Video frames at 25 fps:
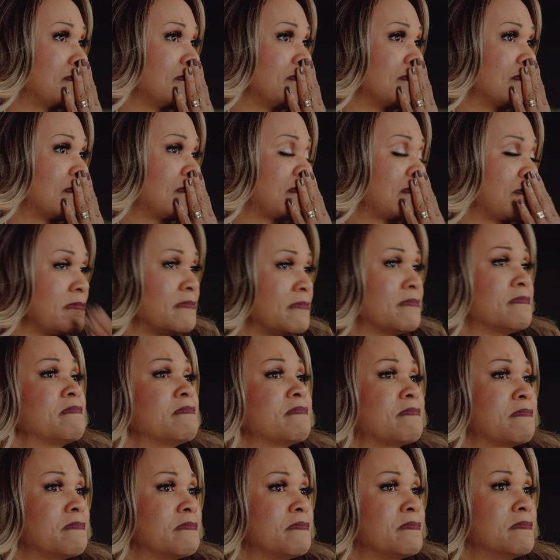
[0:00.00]

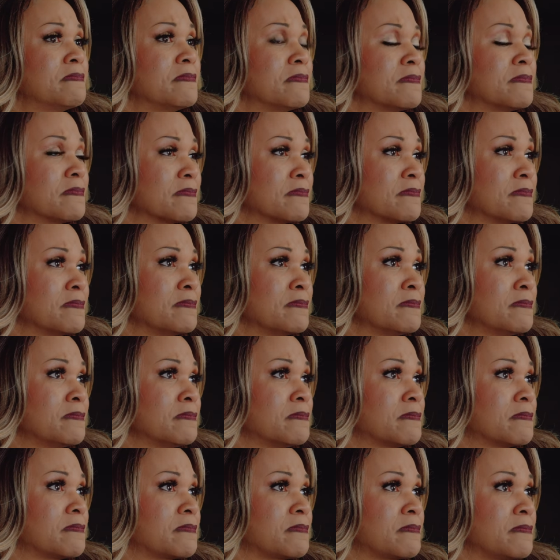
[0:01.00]

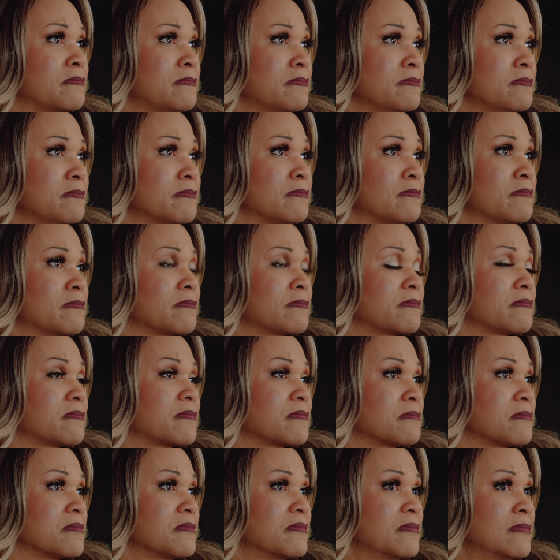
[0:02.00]

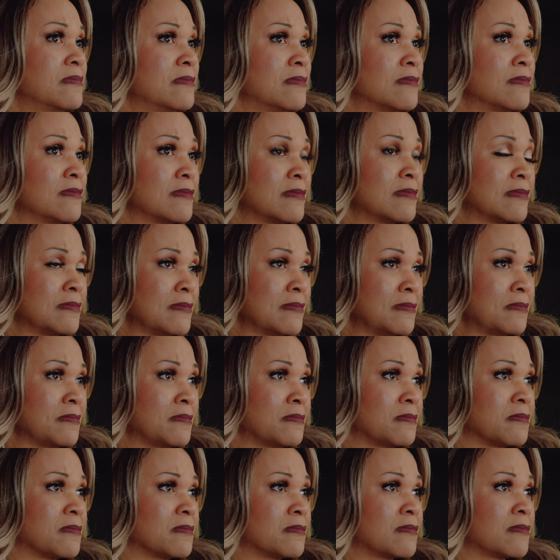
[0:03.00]

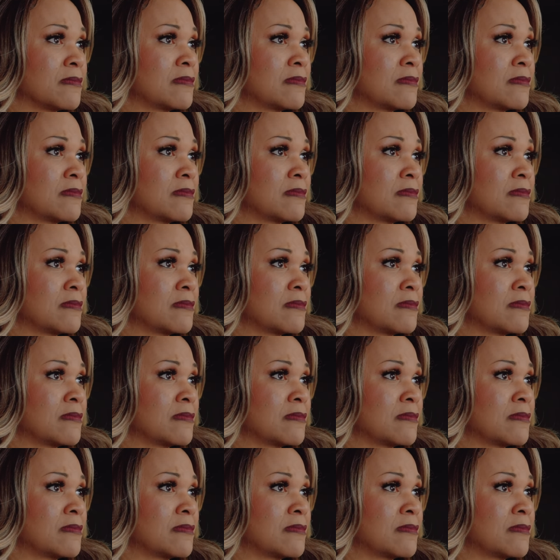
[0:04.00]
(silence)